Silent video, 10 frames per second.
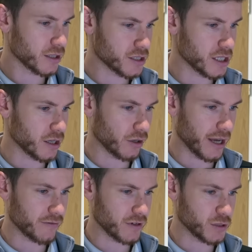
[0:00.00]
can see that on
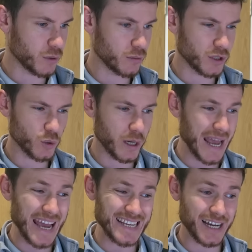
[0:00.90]
average, we were
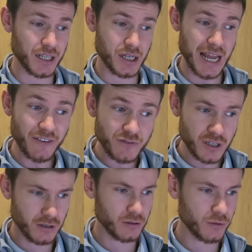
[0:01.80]
28 yards left
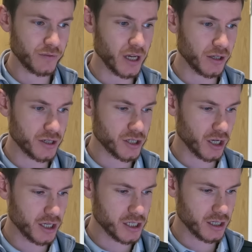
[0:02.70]
with the
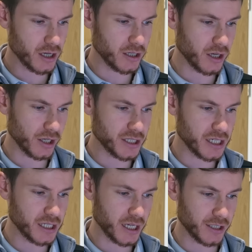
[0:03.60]
undersize and
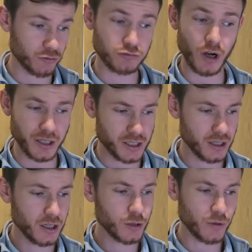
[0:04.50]
19 yards right
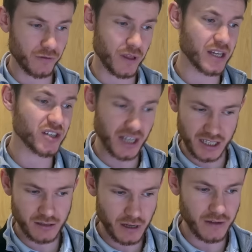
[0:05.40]
with this. And
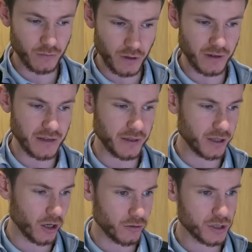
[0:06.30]
that's even with leaving
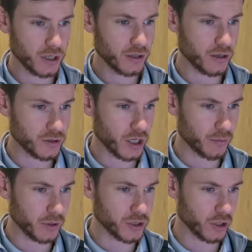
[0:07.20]
those
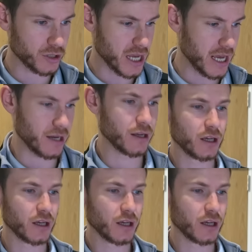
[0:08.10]
couple of shots in,